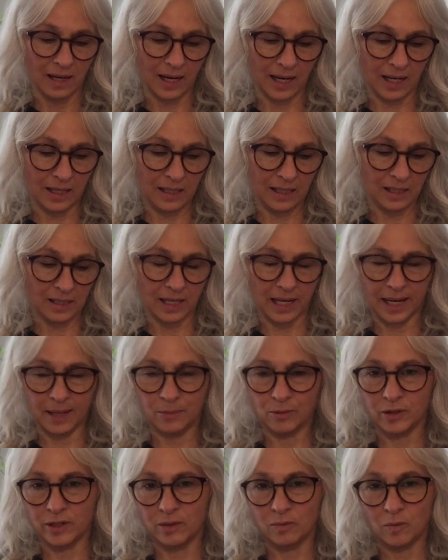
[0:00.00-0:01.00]
anytime
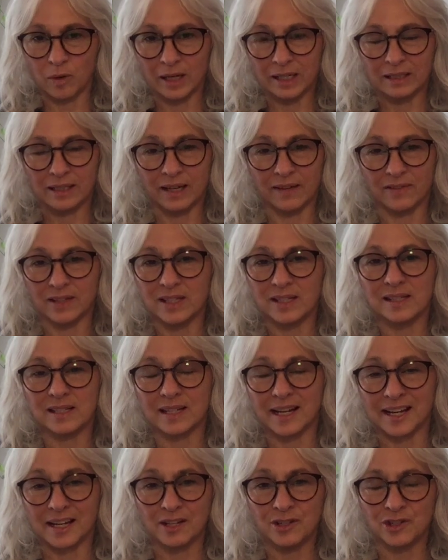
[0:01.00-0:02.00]
we're in one given
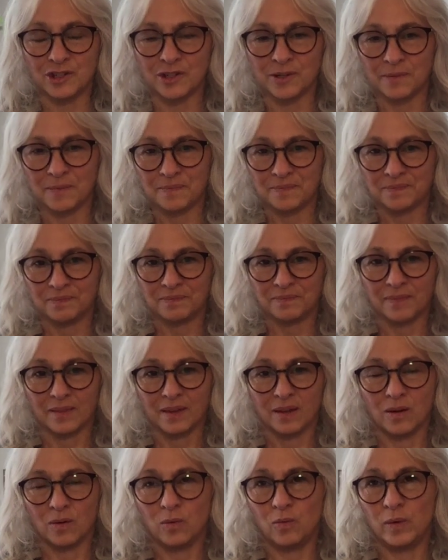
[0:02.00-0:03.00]
stage,
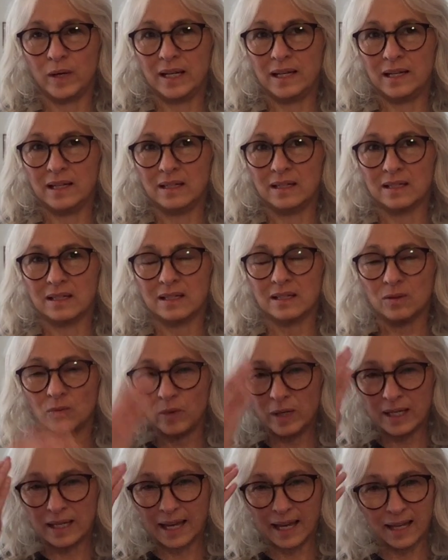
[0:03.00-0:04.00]
we
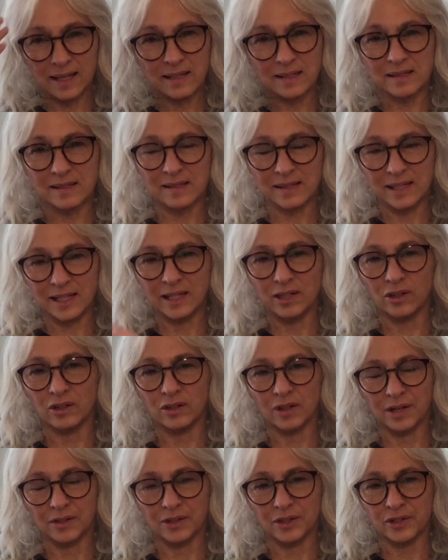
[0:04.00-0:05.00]
can't see or
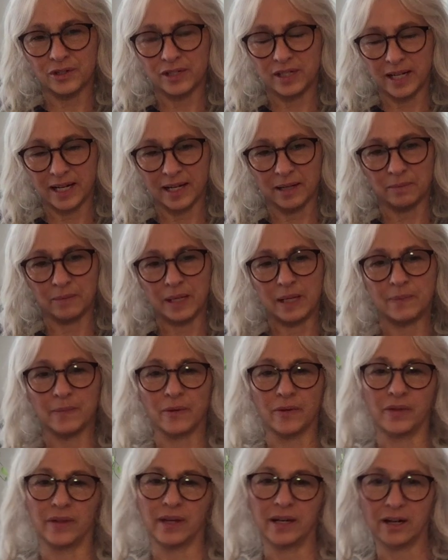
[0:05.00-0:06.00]
understand people
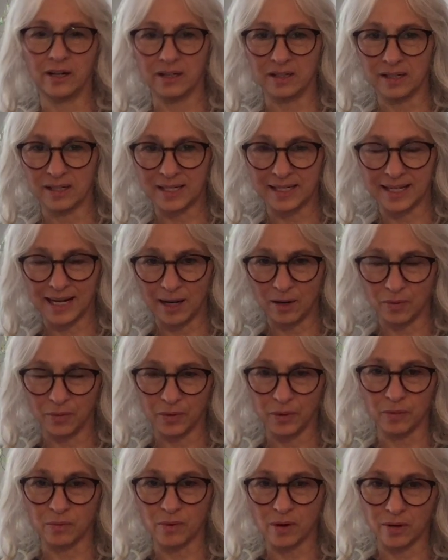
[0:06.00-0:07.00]
that are down
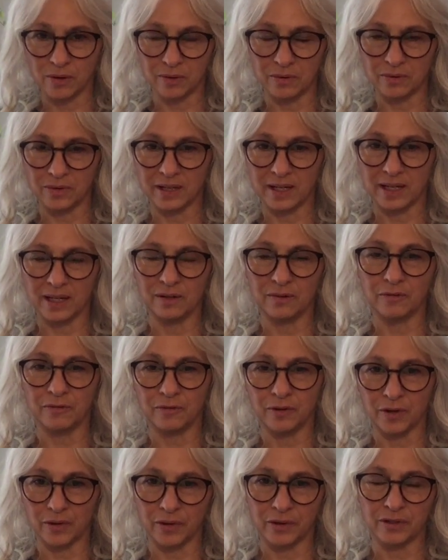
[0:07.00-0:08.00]
the road and
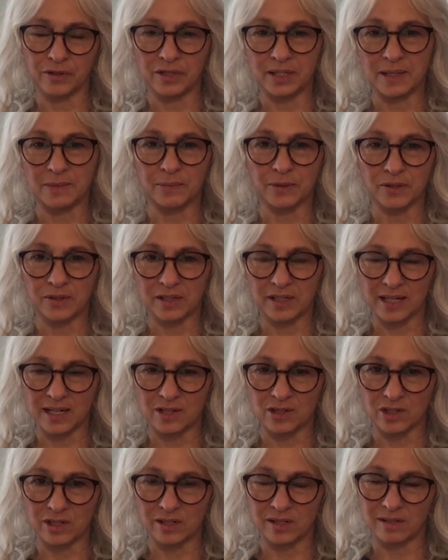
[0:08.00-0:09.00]
further deeper
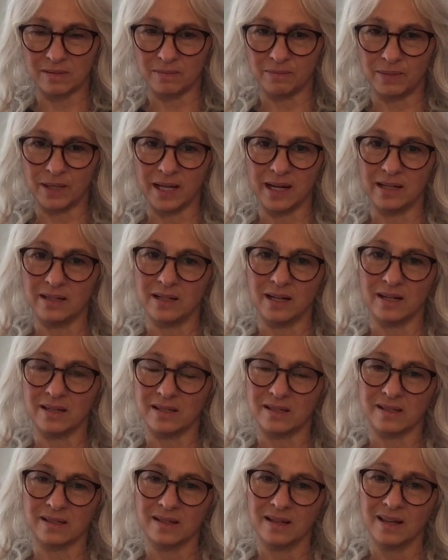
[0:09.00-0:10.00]
stages beyond
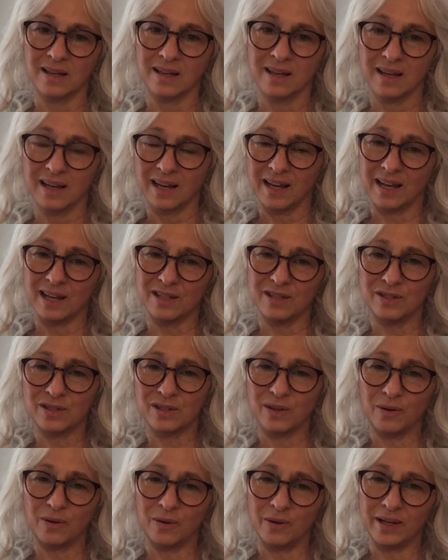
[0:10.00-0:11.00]
us. And
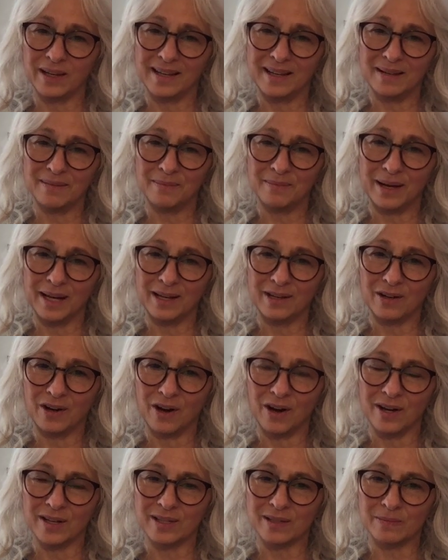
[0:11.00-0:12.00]
so it might
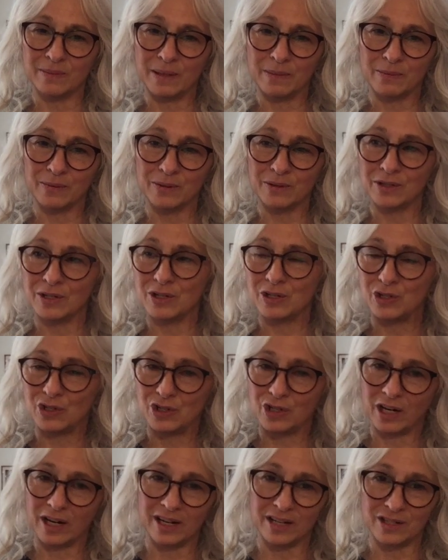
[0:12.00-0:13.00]
cause people to
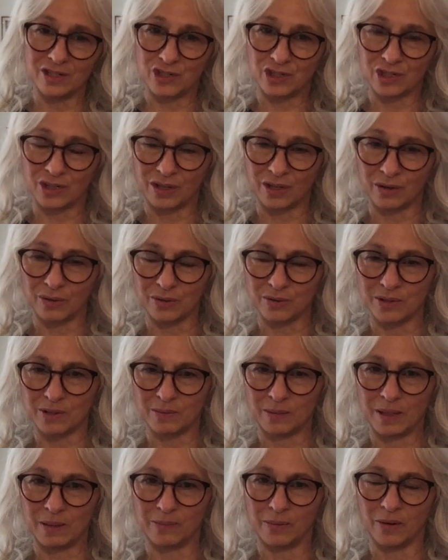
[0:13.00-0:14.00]
judge those
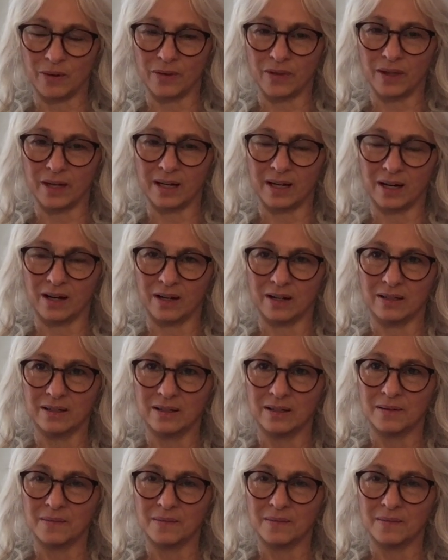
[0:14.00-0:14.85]
people that are